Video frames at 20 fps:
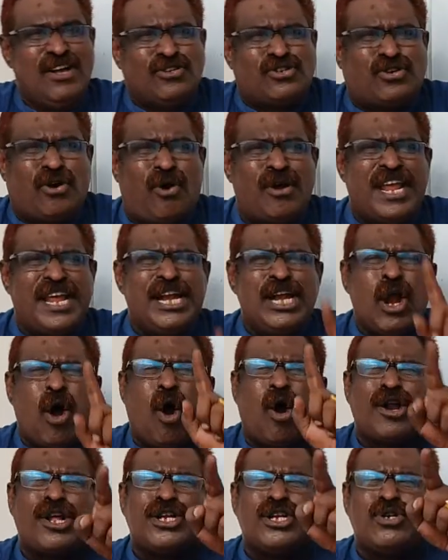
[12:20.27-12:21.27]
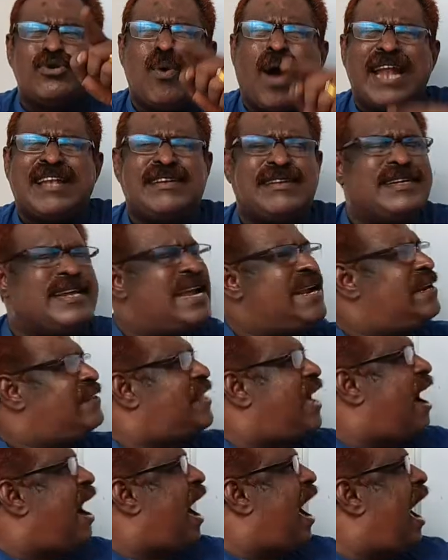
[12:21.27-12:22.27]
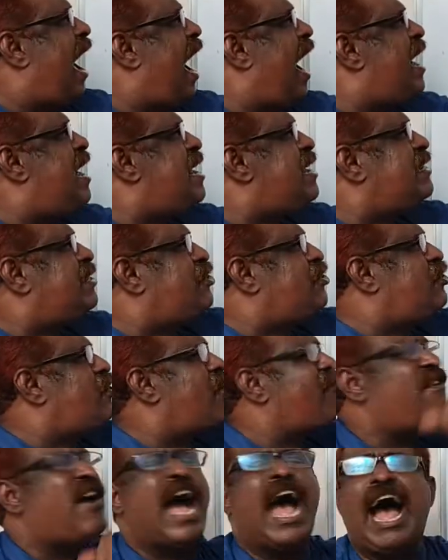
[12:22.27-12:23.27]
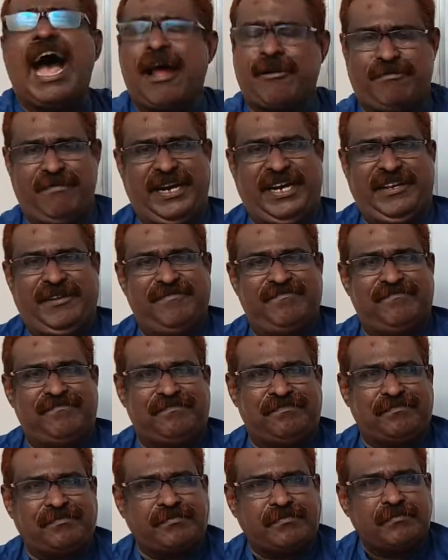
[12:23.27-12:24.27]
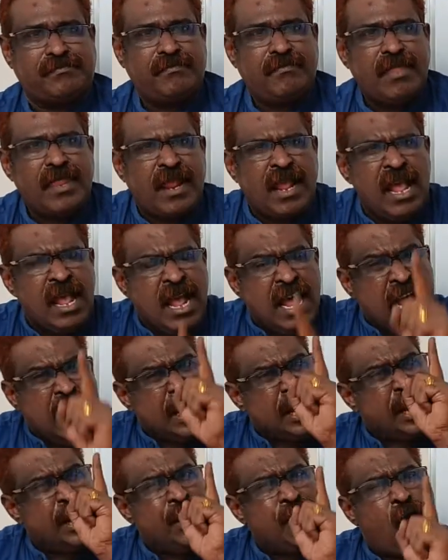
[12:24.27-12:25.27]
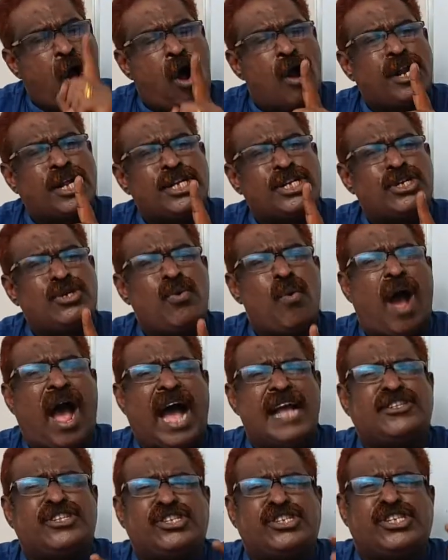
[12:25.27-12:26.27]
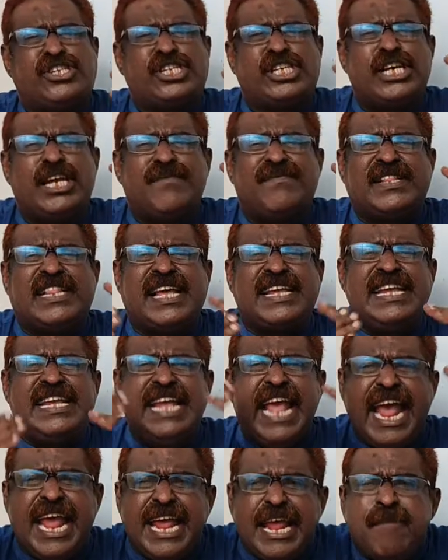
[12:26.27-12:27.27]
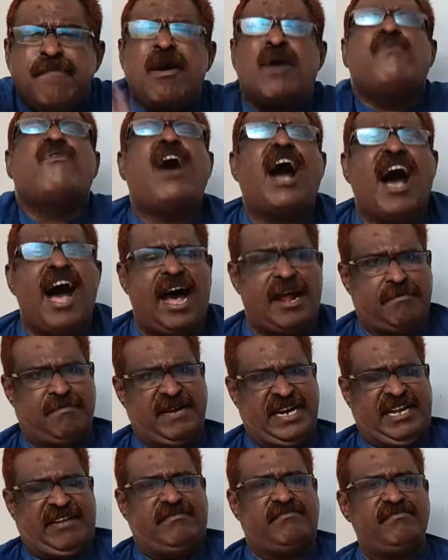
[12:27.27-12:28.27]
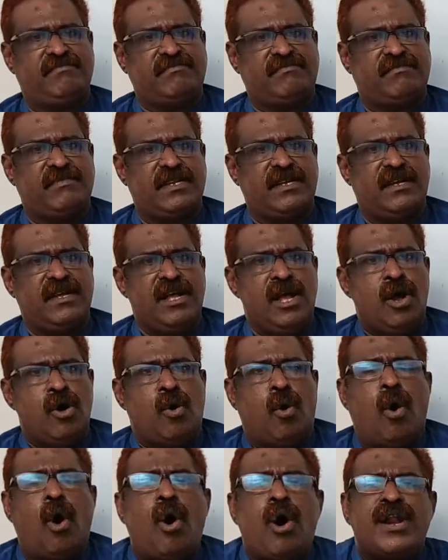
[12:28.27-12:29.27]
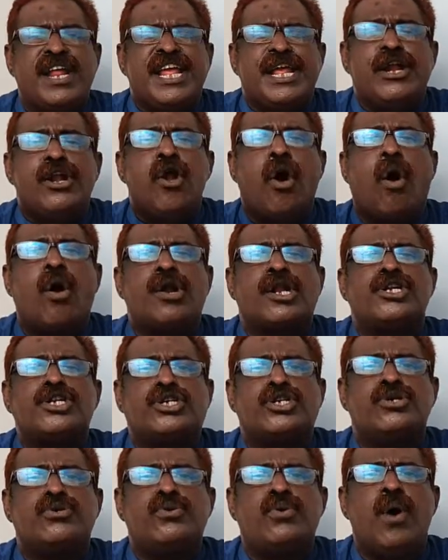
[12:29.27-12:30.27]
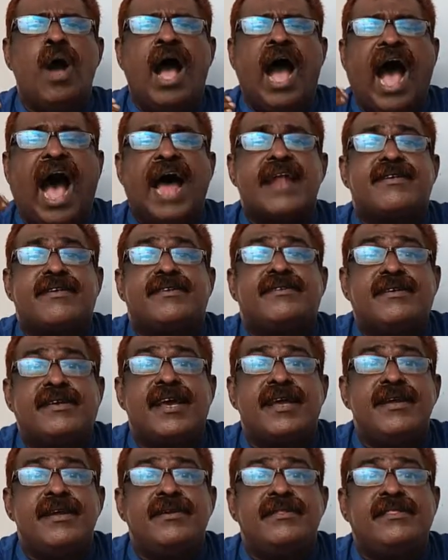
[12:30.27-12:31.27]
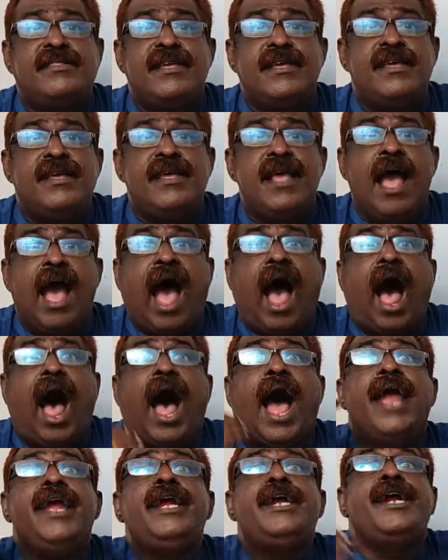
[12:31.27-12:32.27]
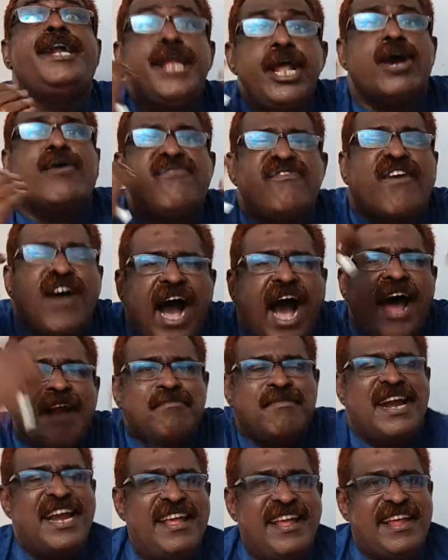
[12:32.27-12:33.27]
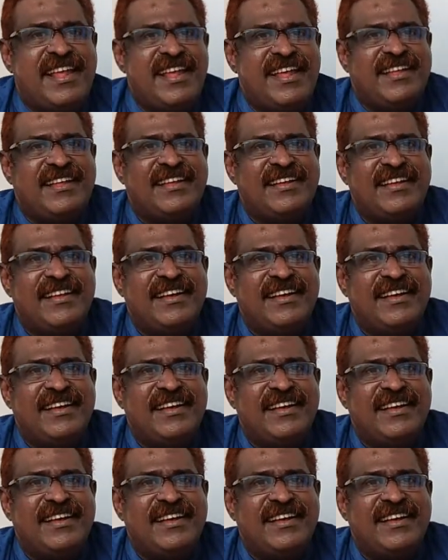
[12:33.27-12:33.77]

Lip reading: So in order to attain the height of harmony, in order to achieve the aim of harmony, or in order to attain the idea of harmony,